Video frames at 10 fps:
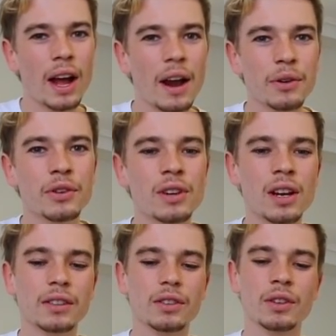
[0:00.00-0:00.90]
how would you
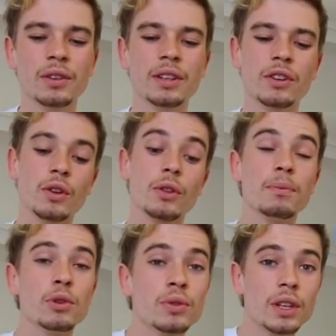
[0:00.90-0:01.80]
like to do it, you know, the
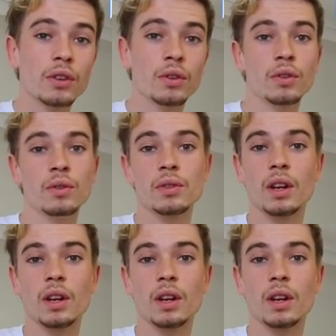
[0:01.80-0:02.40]
music you use,